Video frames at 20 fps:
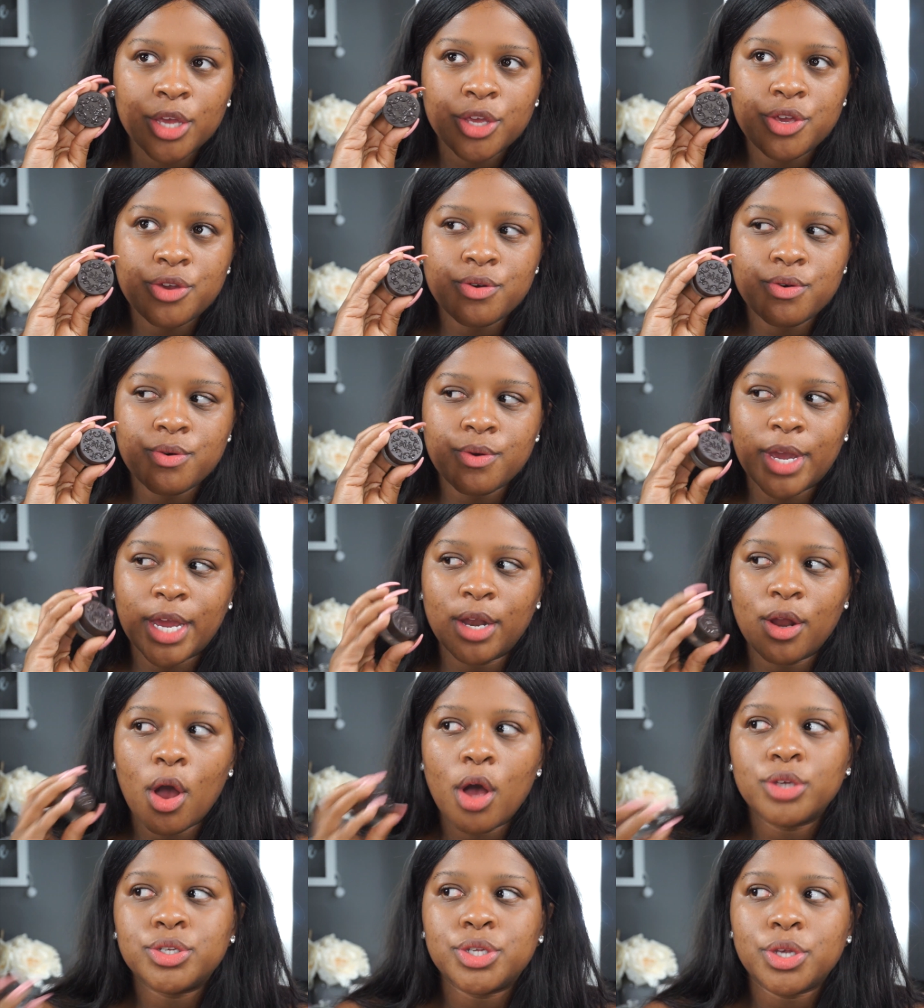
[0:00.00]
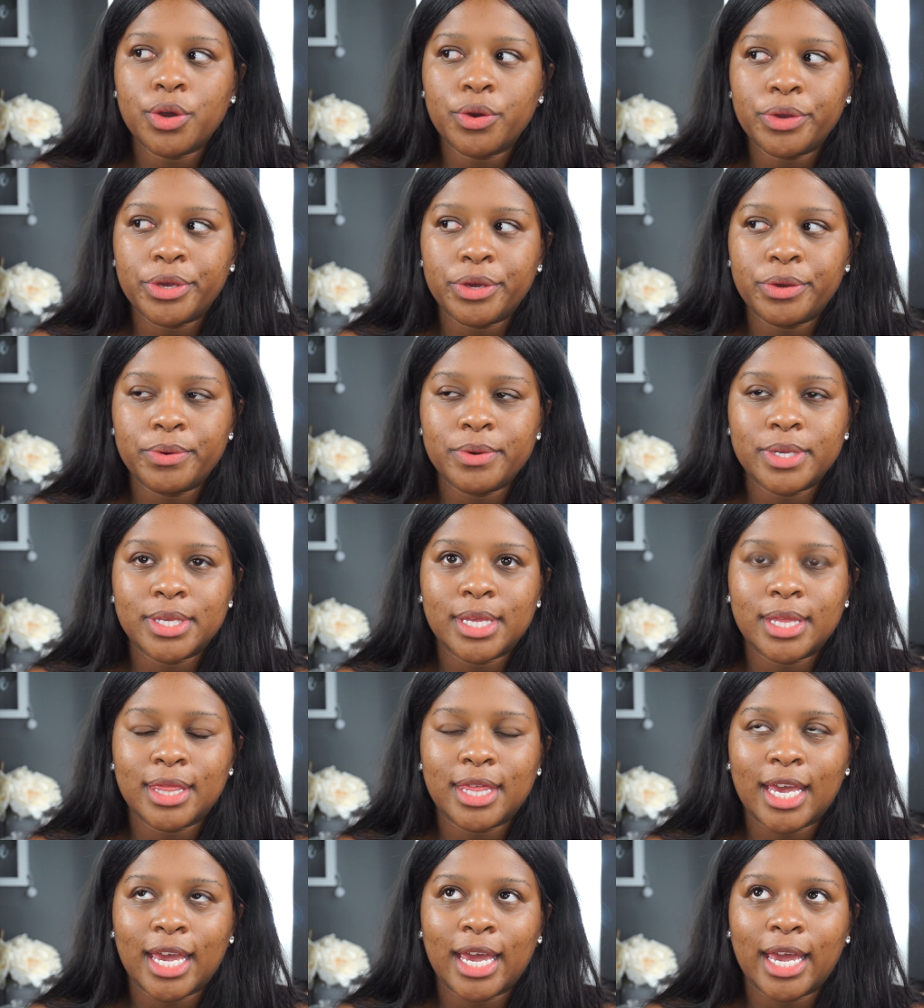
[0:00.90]
You can also use
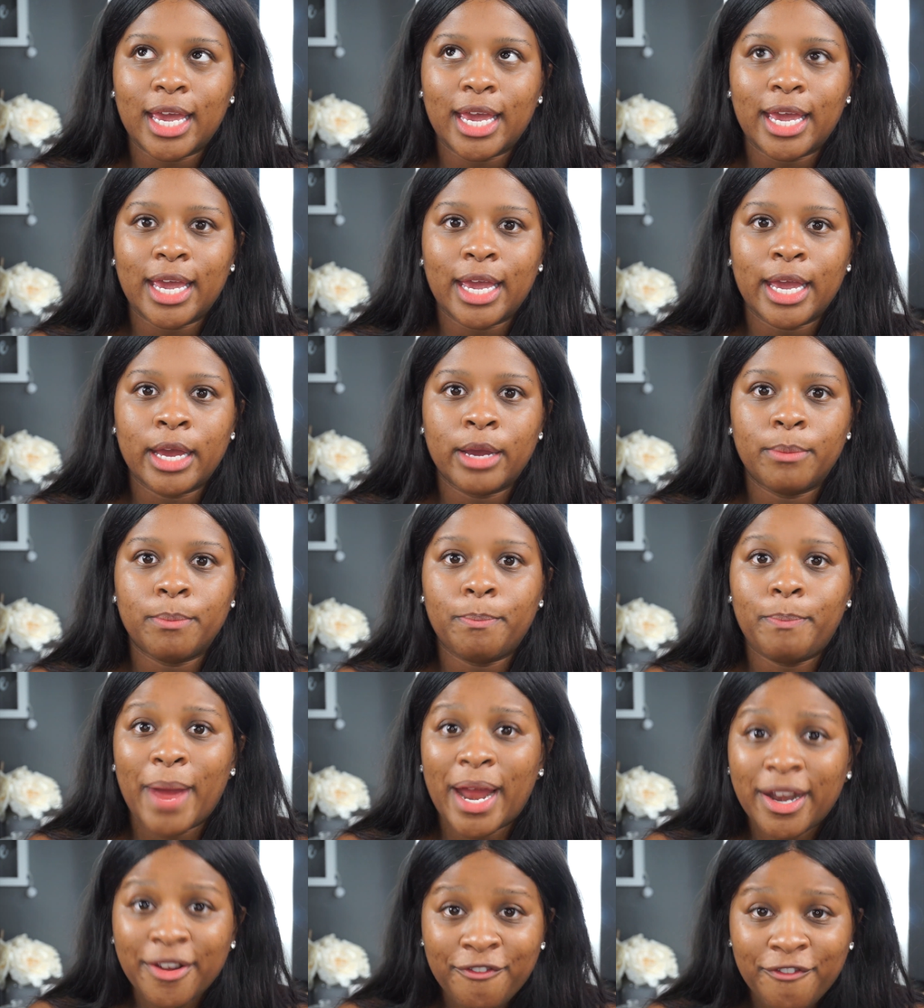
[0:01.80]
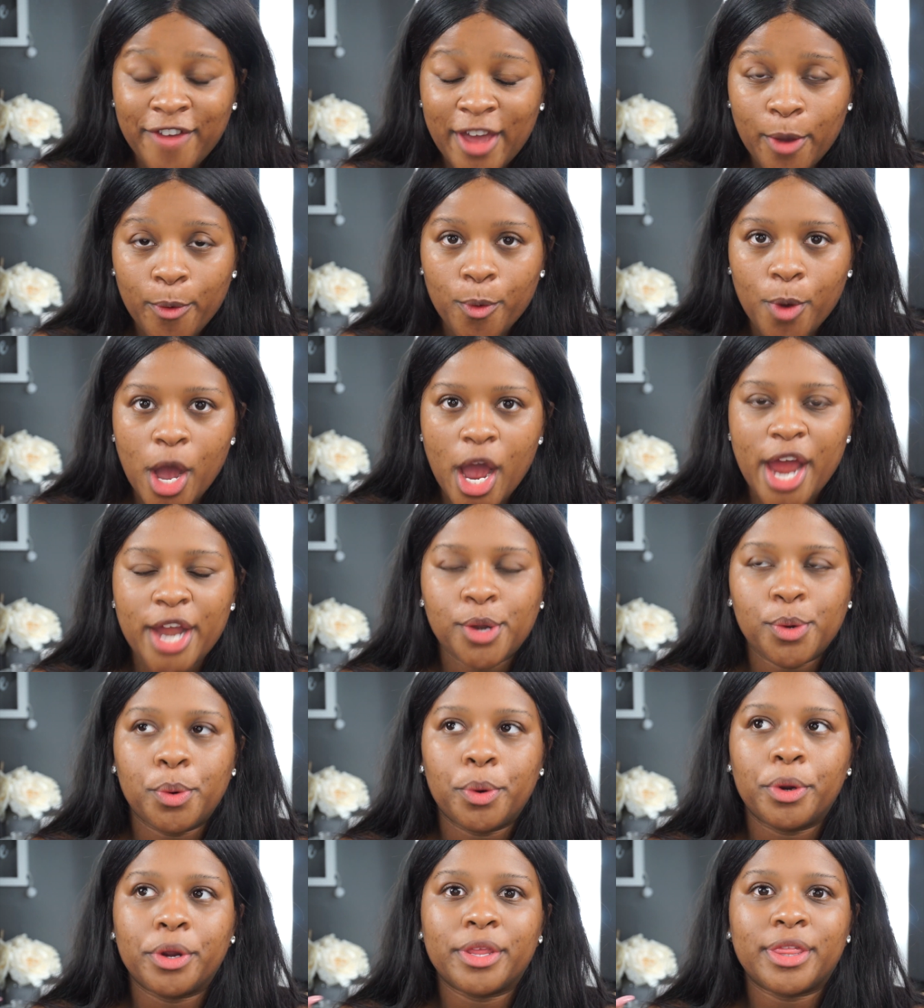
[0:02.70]
the Benefit one
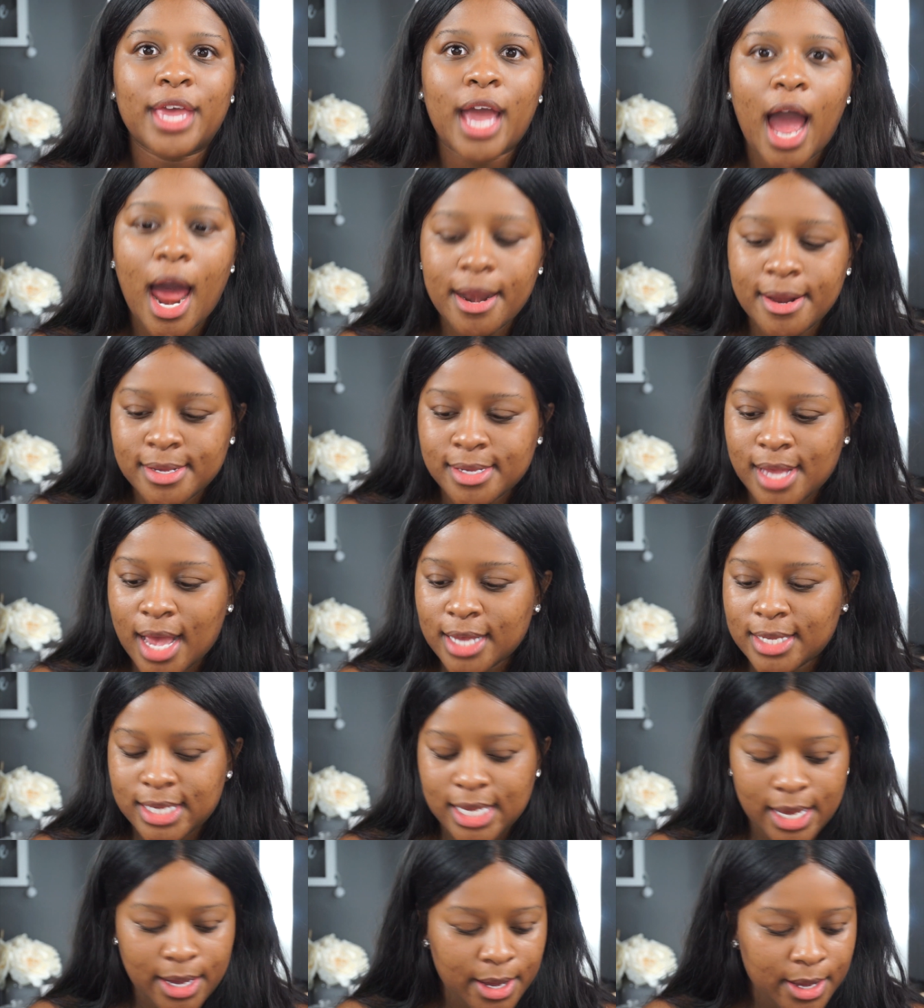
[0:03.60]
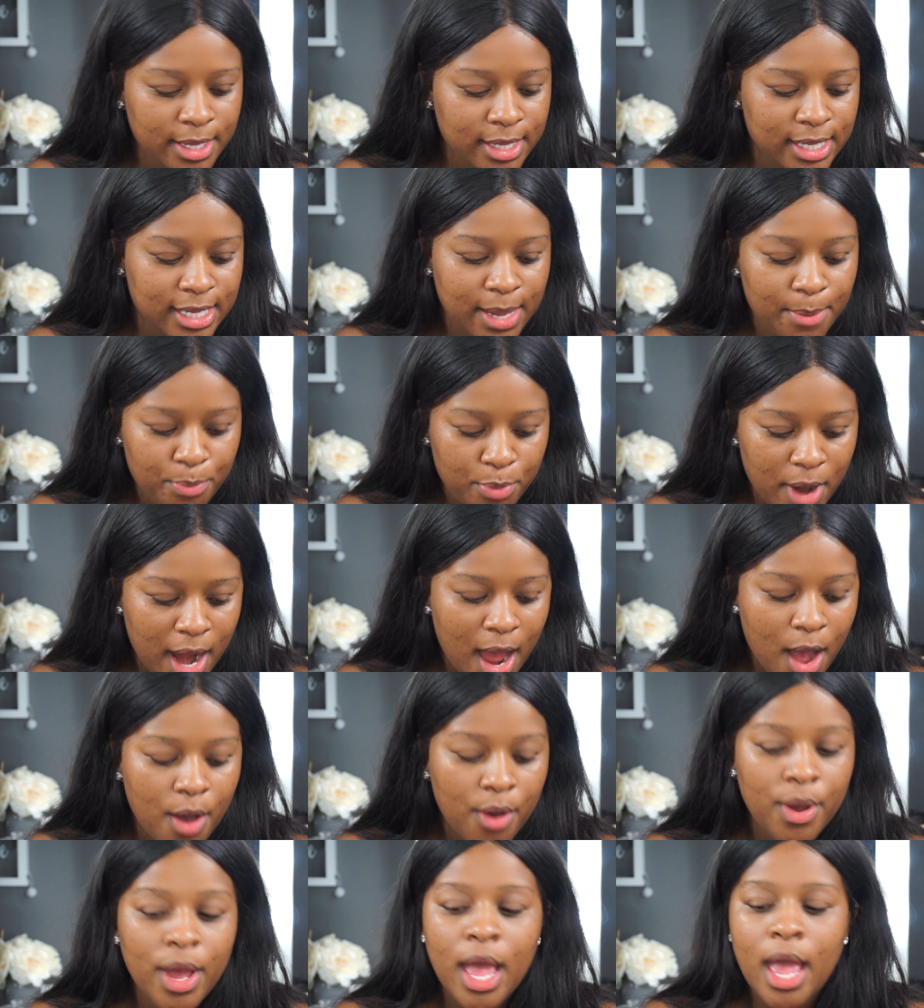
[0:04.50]
or the Anastasia Dip
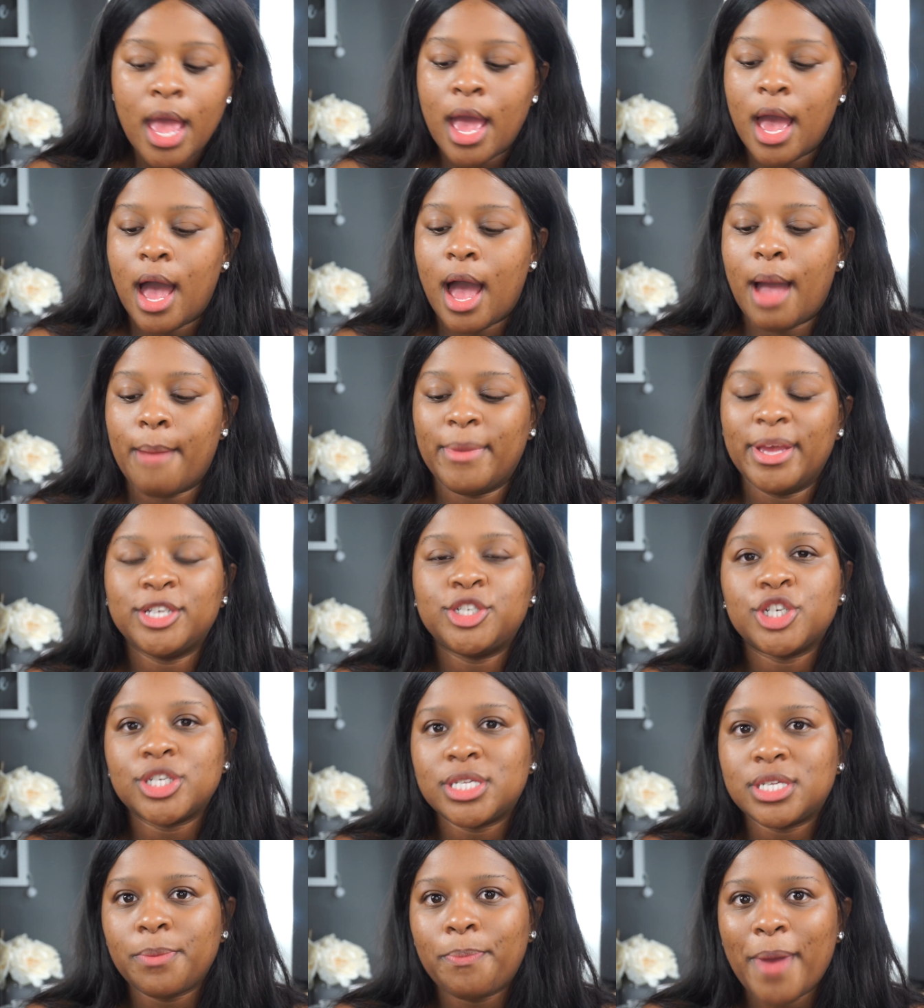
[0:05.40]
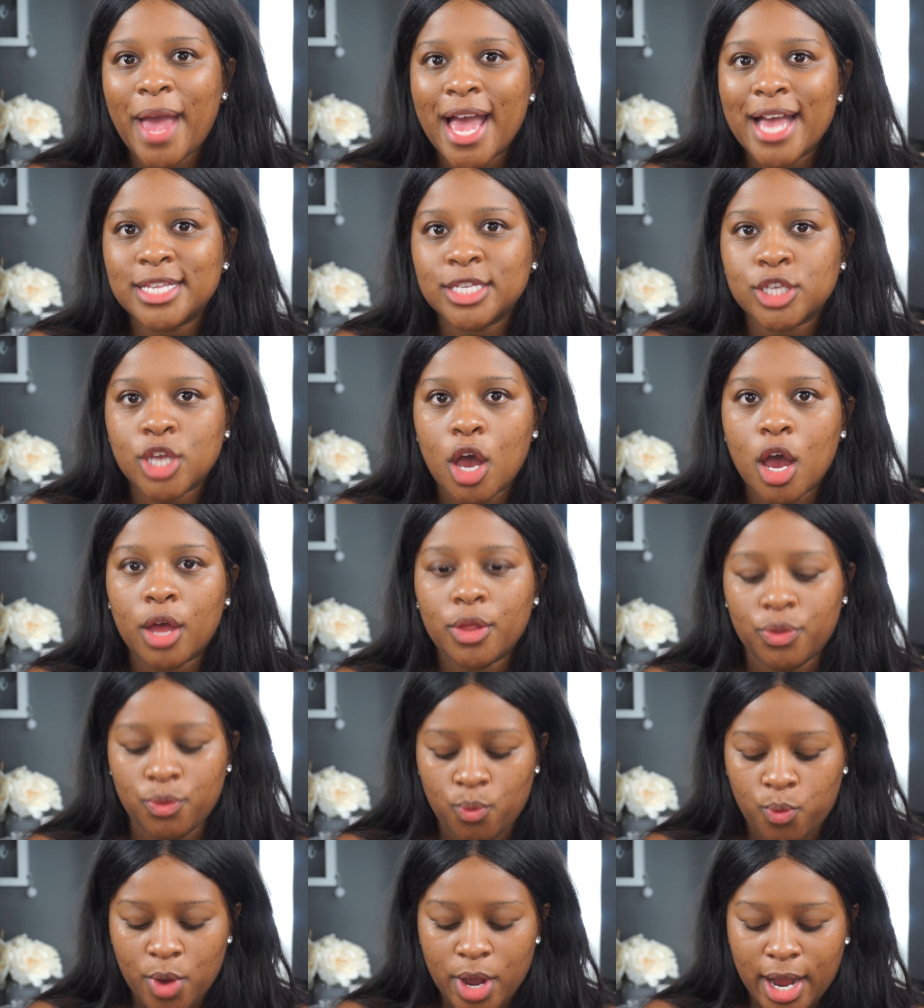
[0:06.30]
Brow. It just depends
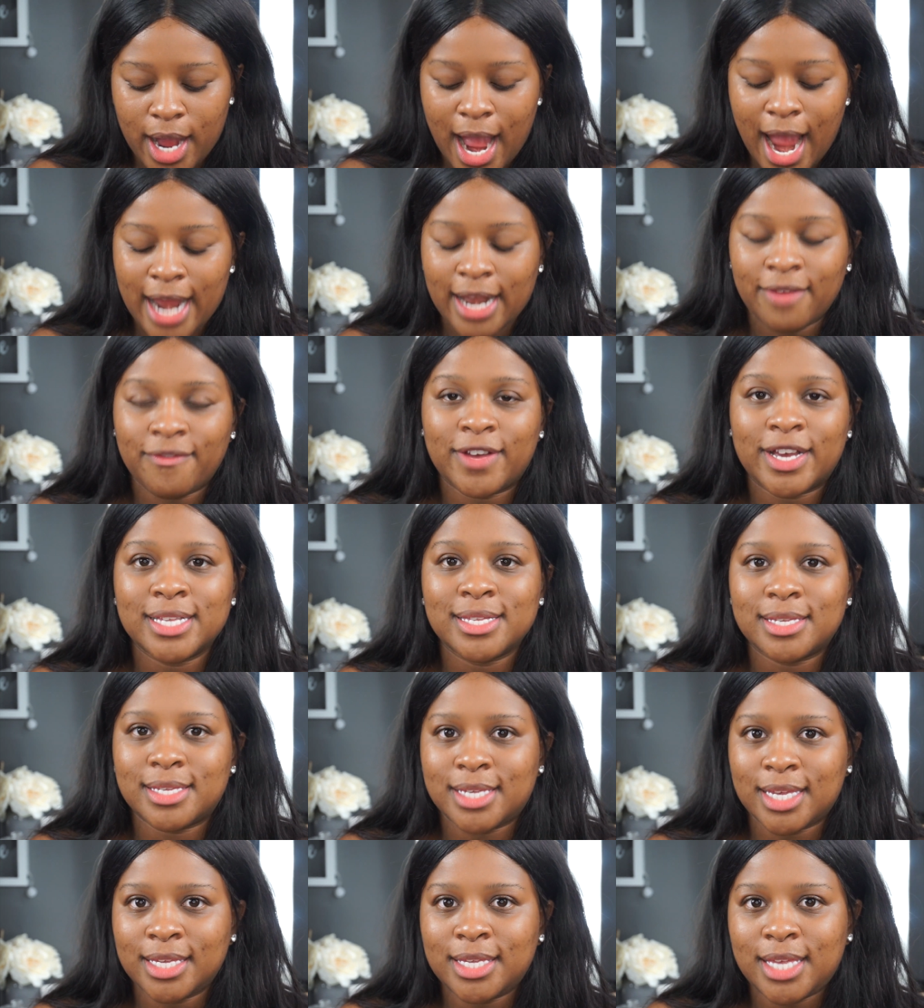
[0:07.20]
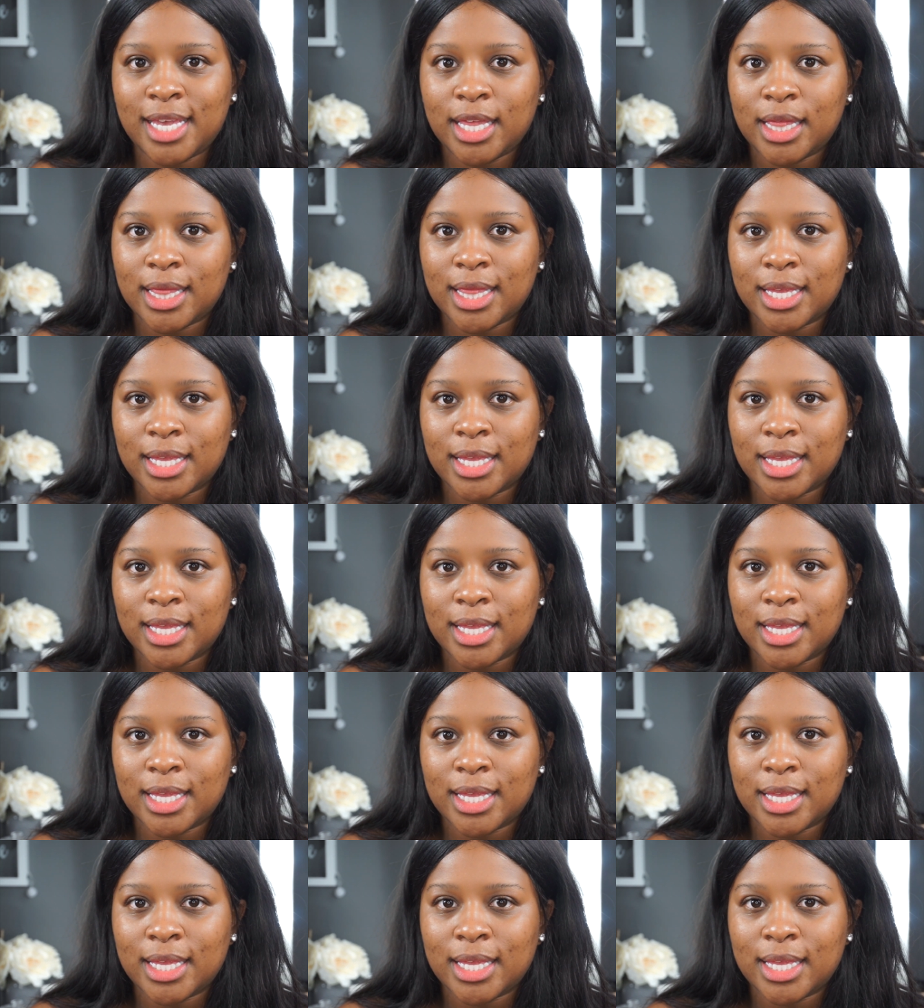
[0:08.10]
on what kind of consistency